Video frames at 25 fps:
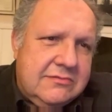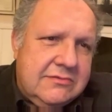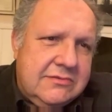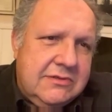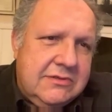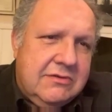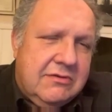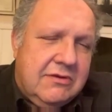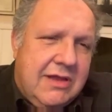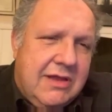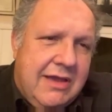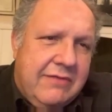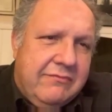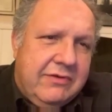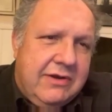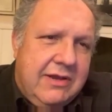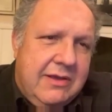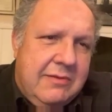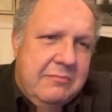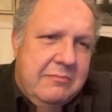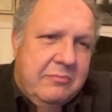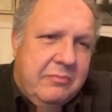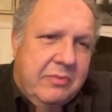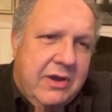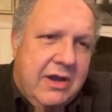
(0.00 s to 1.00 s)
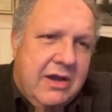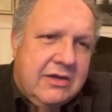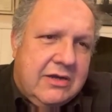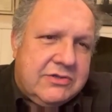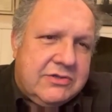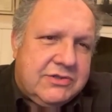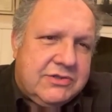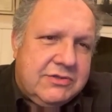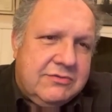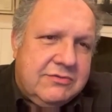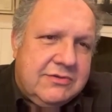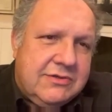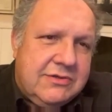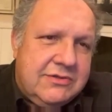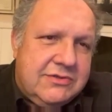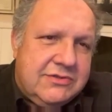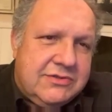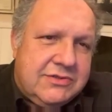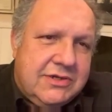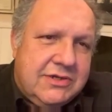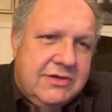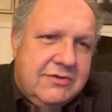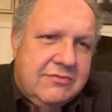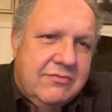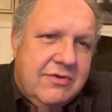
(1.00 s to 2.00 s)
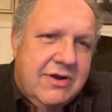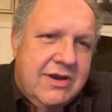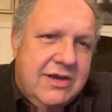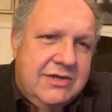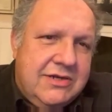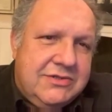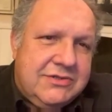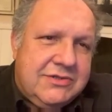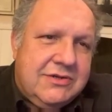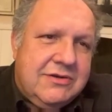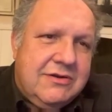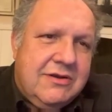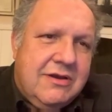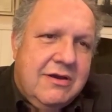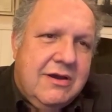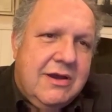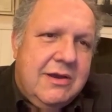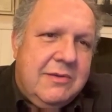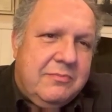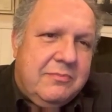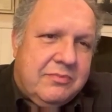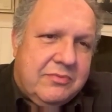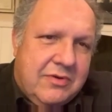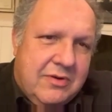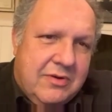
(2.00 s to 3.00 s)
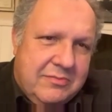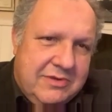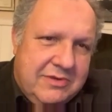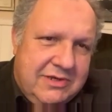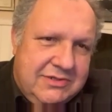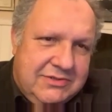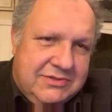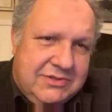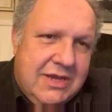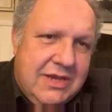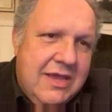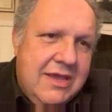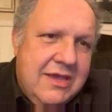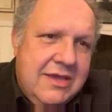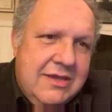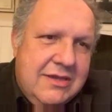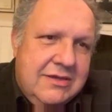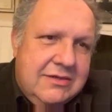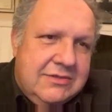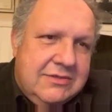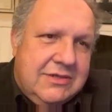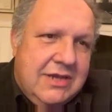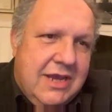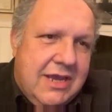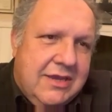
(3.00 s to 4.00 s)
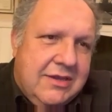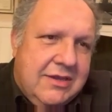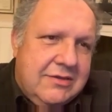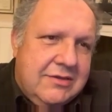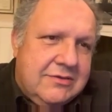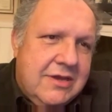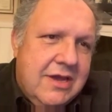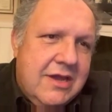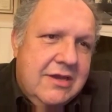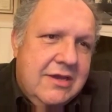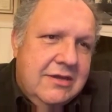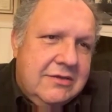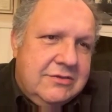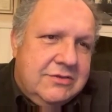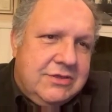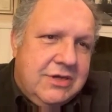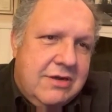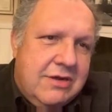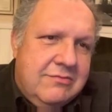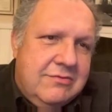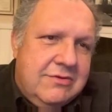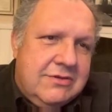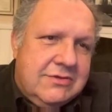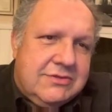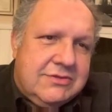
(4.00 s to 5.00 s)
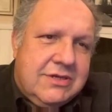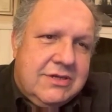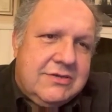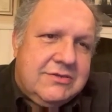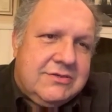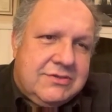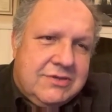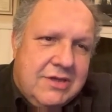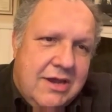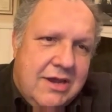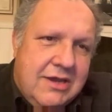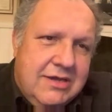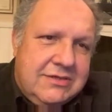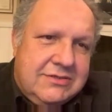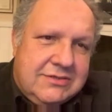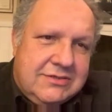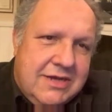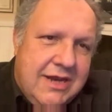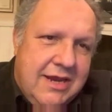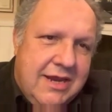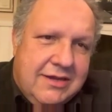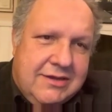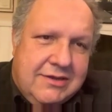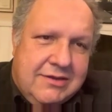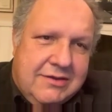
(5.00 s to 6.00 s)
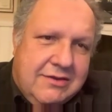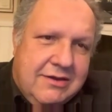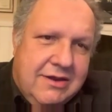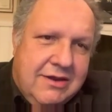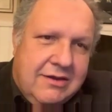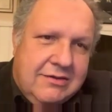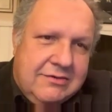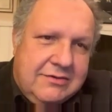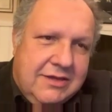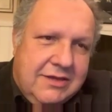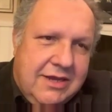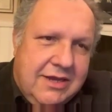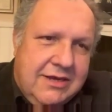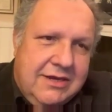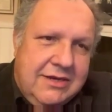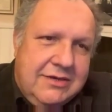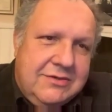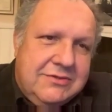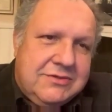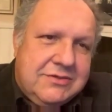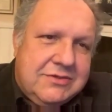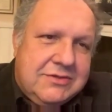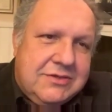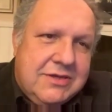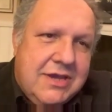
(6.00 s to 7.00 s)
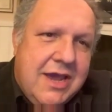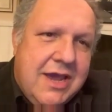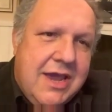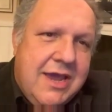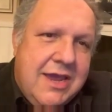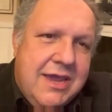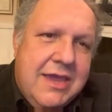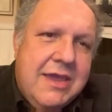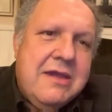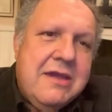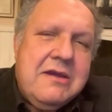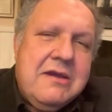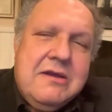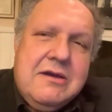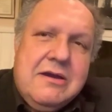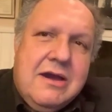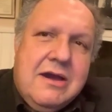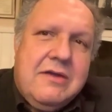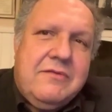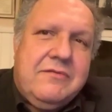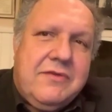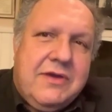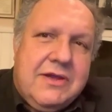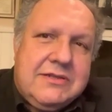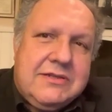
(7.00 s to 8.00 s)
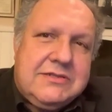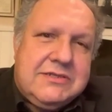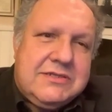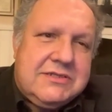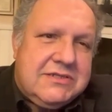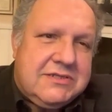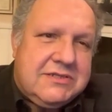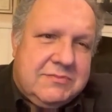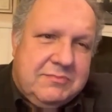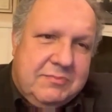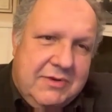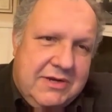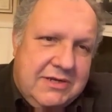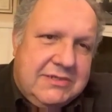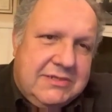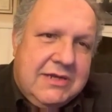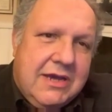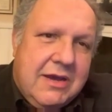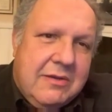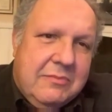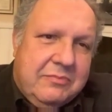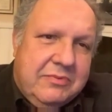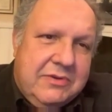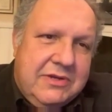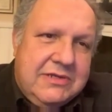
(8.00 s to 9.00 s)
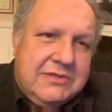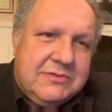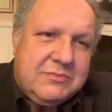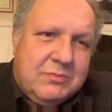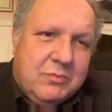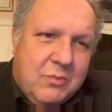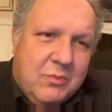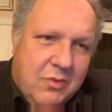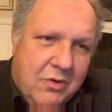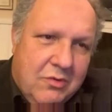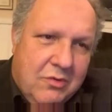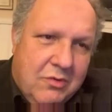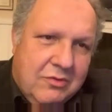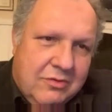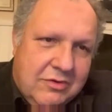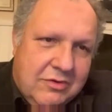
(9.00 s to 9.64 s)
You'll have an impartial consideration, I promise. Second, Jonas Seisneck can't get in today. I've had to split up his walk.